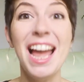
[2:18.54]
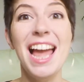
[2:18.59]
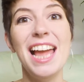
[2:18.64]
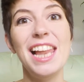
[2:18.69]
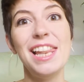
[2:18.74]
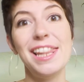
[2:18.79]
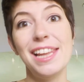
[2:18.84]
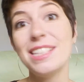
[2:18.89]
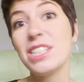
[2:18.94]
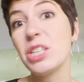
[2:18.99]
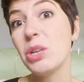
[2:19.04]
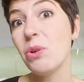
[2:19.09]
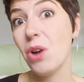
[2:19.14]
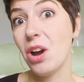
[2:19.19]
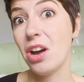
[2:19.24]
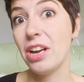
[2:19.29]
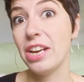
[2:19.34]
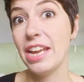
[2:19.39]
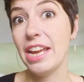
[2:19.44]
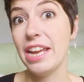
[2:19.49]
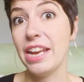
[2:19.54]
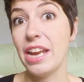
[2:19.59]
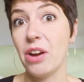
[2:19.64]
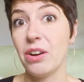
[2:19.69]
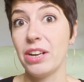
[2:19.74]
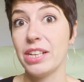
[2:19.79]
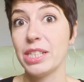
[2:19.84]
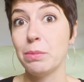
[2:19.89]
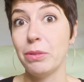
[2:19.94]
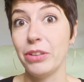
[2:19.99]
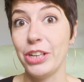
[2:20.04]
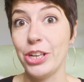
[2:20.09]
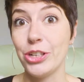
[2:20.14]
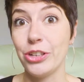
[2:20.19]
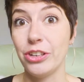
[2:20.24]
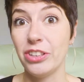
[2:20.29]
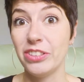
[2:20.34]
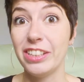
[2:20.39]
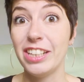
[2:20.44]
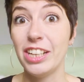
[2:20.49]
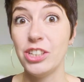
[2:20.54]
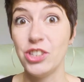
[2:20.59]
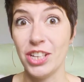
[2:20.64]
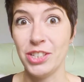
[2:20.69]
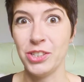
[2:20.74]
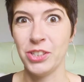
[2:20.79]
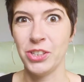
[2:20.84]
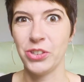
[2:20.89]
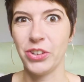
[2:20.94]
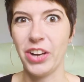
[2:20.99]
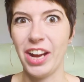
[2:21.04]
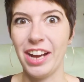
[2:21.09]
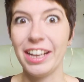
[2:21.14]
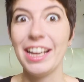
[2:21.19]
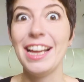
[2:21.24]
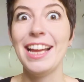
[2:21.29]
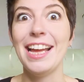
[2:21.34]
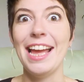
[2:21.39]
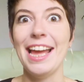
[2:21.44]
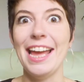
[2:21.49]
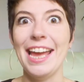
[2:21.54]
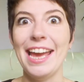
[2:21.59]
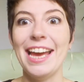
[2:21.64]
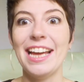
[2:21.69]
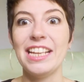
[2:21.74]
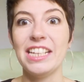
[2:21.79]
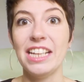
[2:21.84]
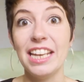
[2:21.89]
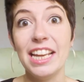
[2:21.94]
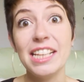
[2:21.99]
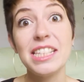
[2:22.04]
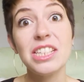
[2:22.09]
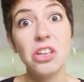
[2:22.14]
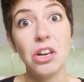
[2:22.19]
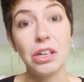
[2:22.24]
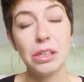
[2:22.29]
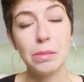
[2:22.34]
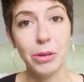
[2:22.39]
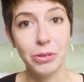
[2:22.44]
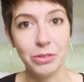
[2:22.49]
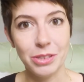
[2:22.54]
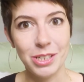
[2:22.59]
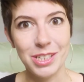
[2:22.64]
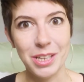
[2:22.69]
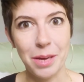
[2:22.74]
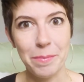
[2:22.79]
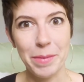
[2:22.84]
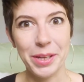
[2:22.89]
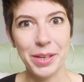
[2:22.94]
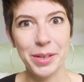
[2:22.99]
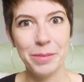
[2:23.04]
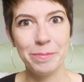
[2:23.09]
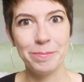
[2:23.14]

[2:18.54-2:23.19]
Let's go on in our exploration of the digestive tract, and let's talk about the stomach.